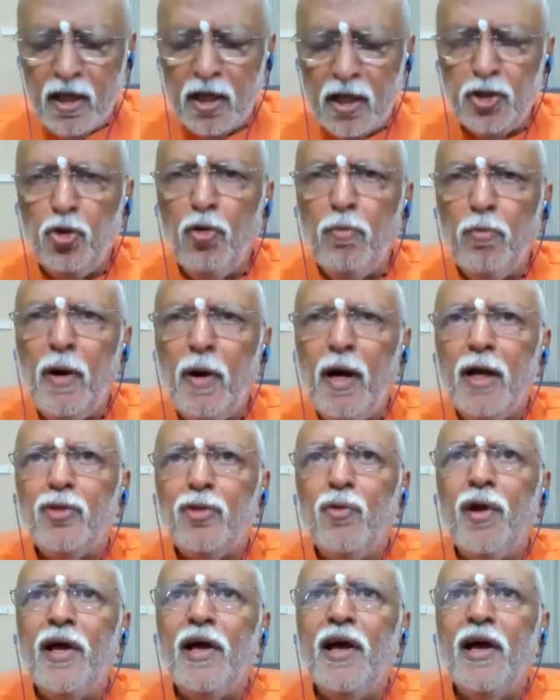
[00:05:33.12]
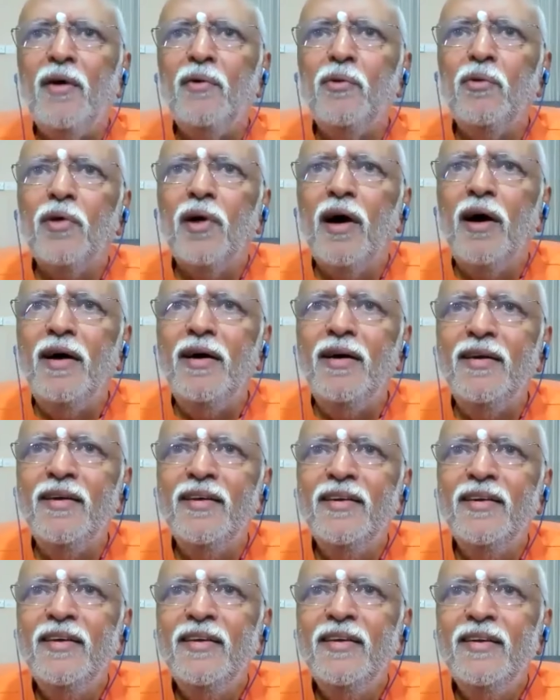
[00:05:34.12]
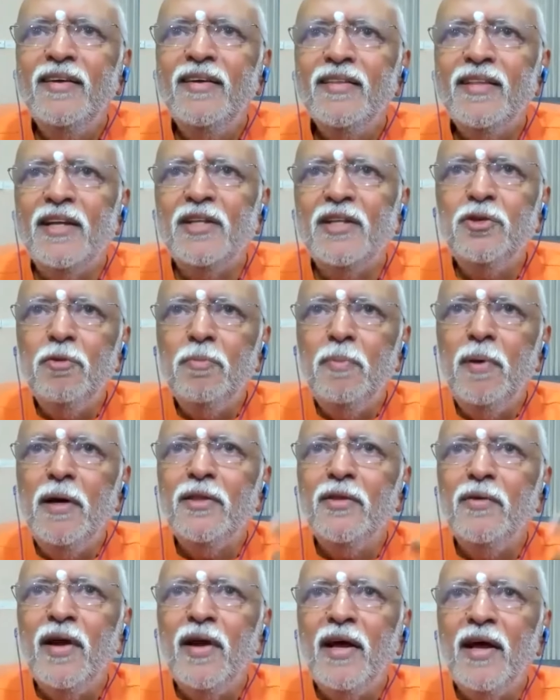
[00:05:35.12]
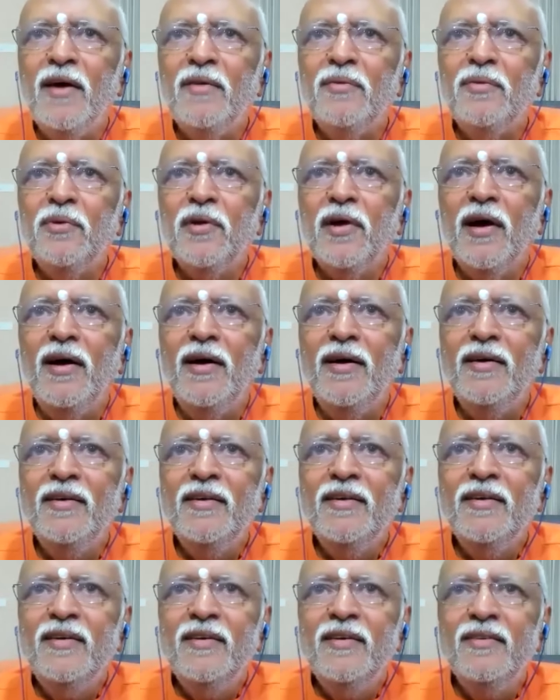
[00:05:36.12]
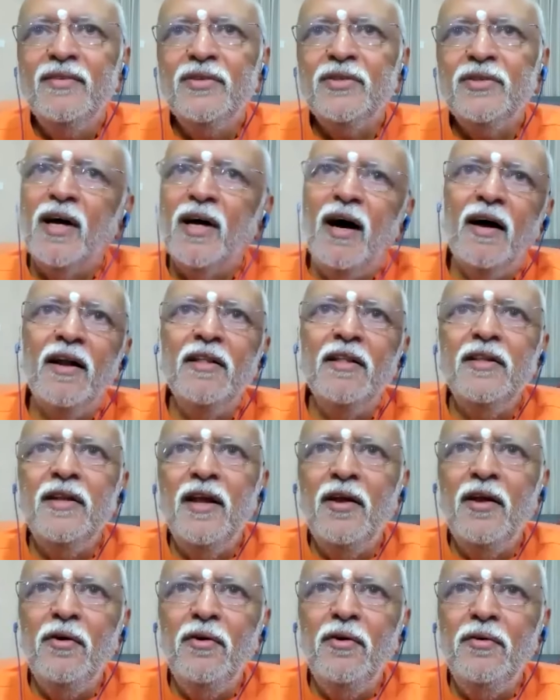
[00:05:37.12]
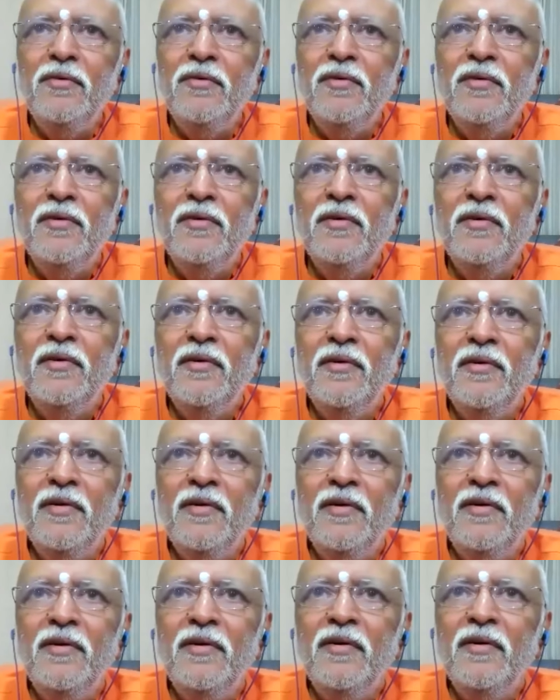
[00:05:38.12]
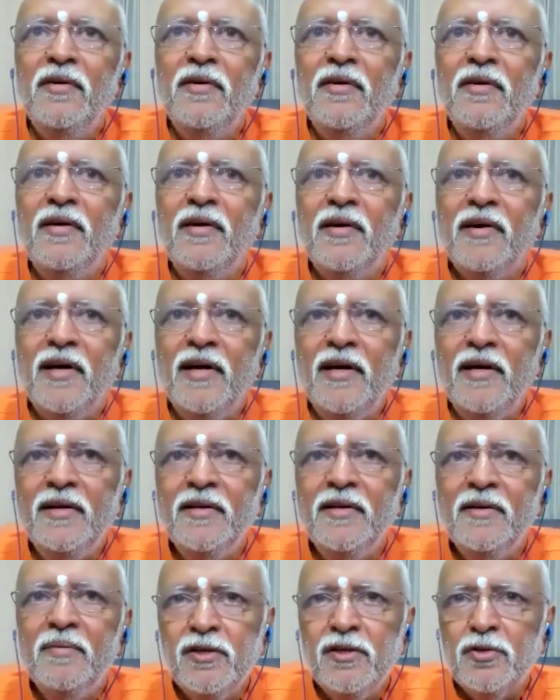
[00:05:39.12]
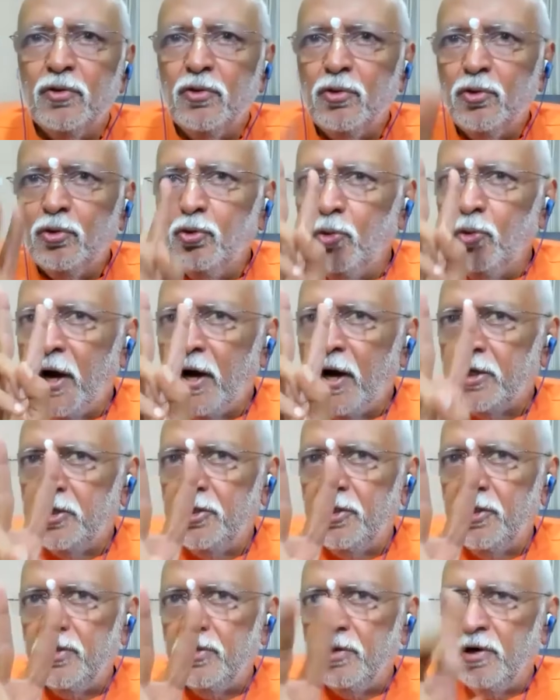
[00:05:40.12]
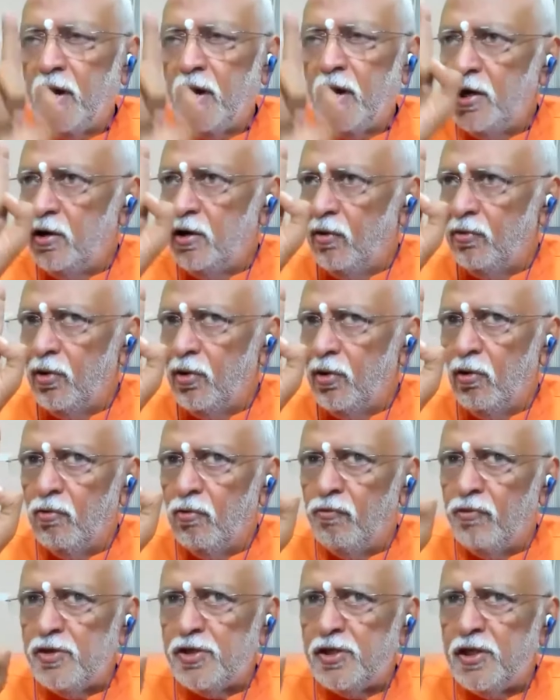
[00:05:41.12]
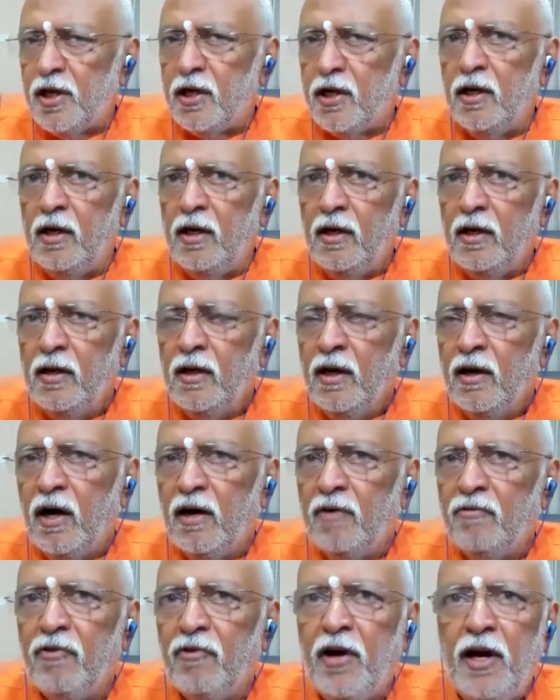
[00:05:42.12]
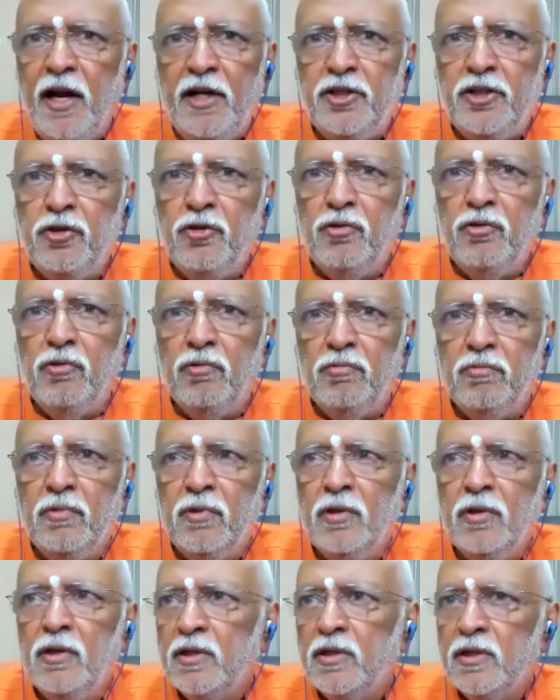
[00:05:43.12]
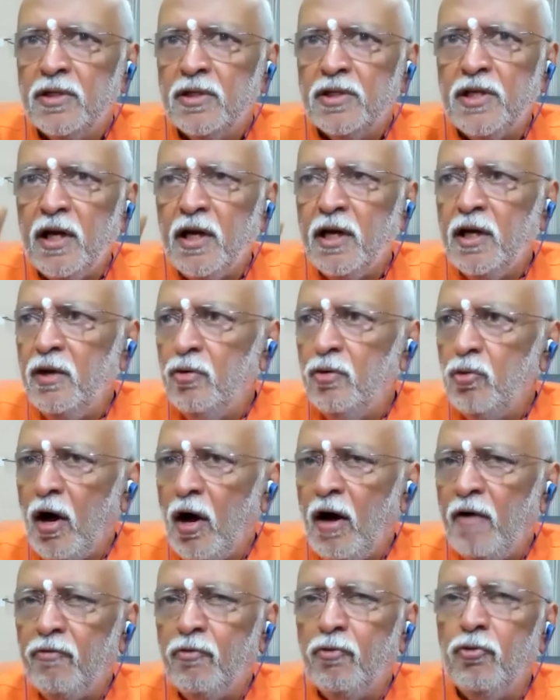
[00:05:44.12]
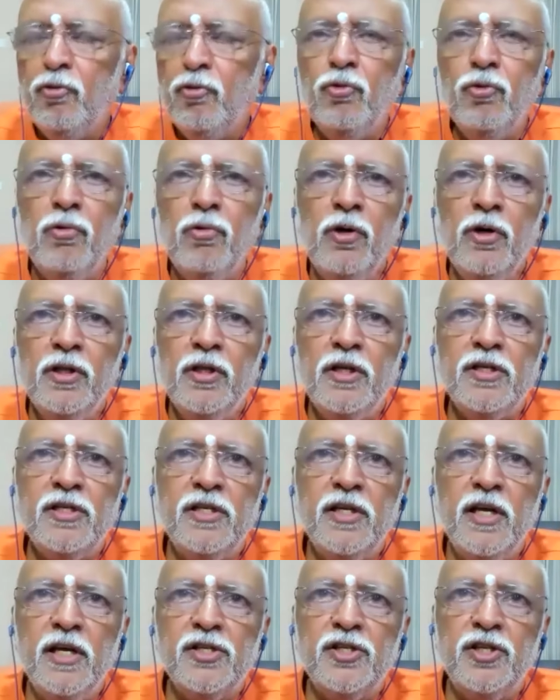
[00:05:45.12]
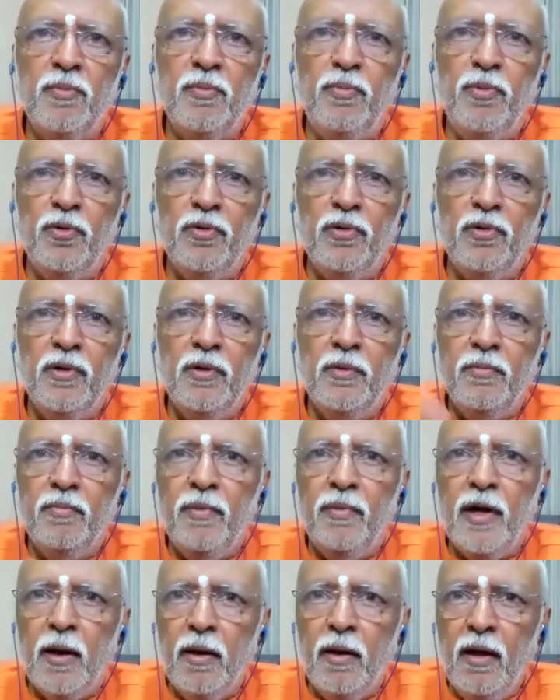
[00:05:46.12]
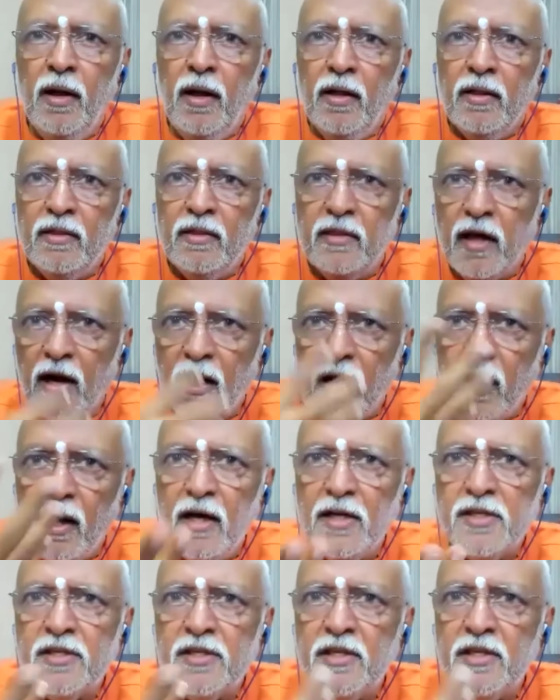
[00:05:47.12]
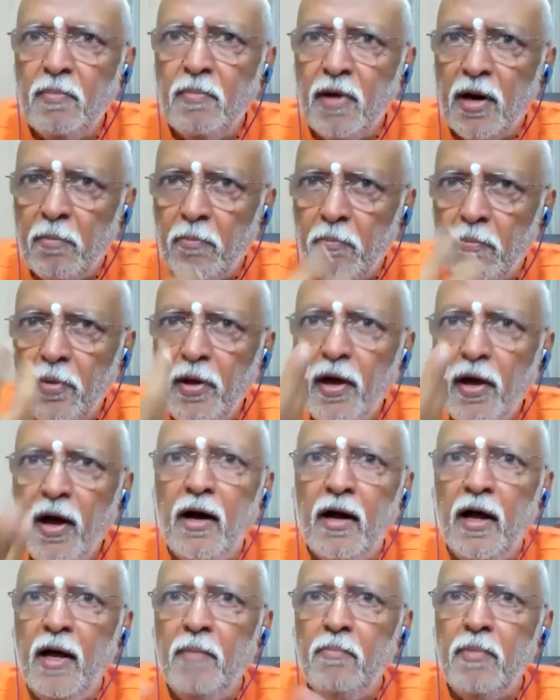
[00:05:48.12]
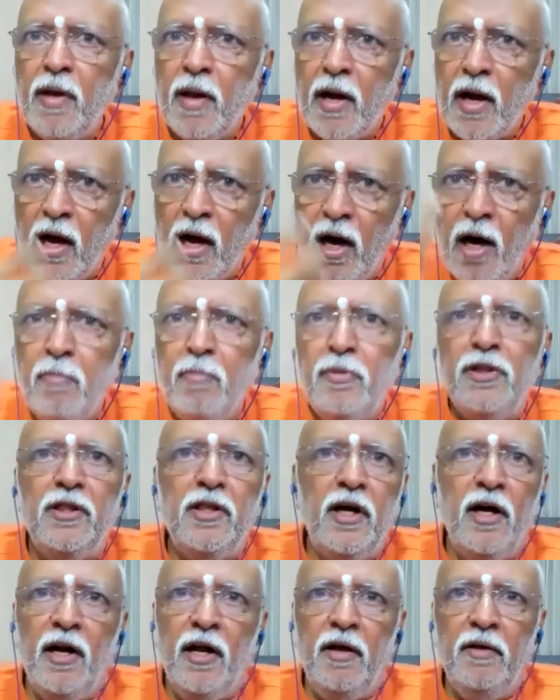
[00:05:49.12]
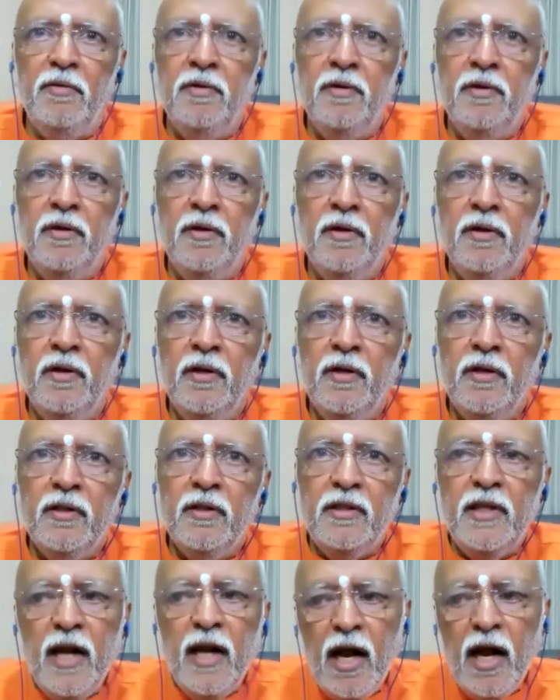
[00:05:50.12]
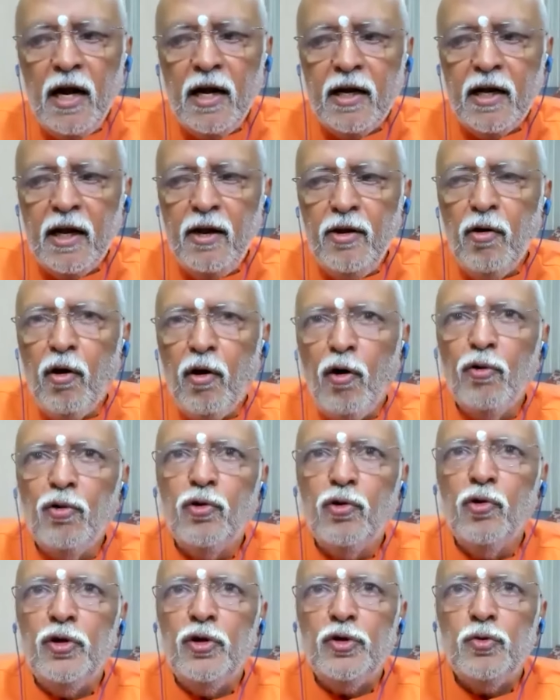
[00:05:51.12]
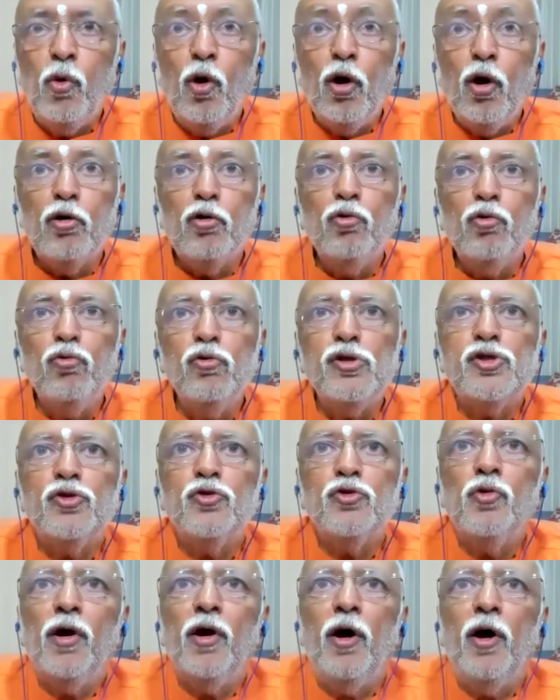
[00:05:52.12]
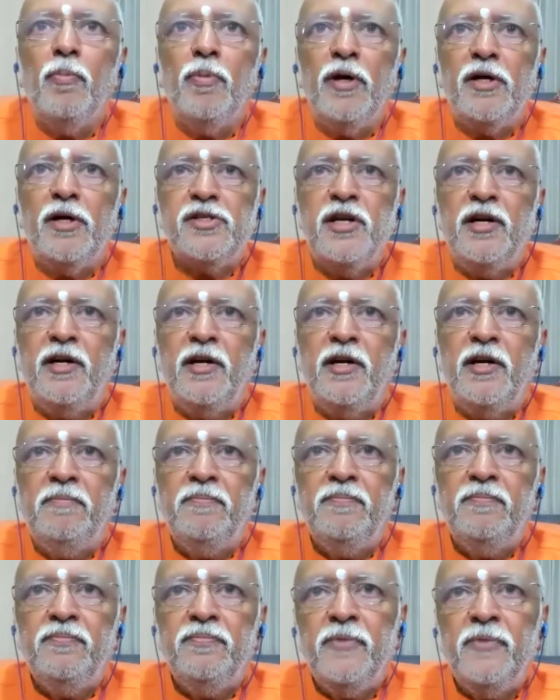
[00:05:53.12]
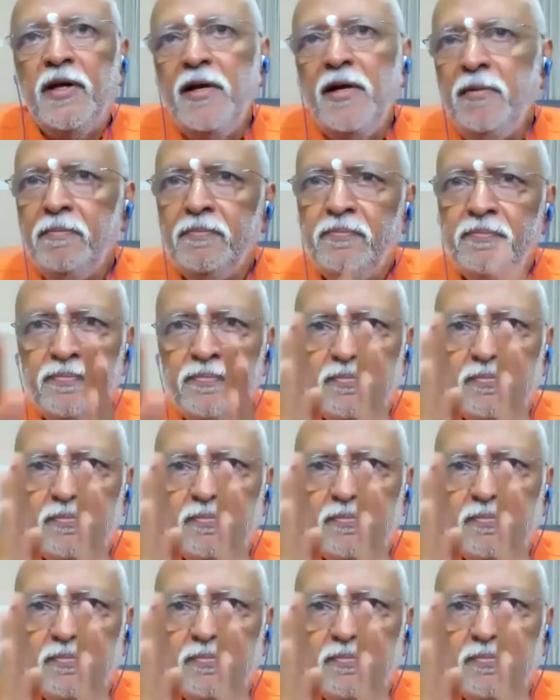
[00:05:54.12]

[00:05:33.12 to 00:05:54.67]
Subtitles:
Tajurba to naya hoga. Tajurba to naya hoga. Uska anand le lo. Right? So yes. Two actions. Write down your physical and financial goal. Second, you have to do the CSW. Mera darkaast hai, mera pyar hai, mera aamantran hai. Then I'll tell you how to reach, what tools to adopt, etc. Okay?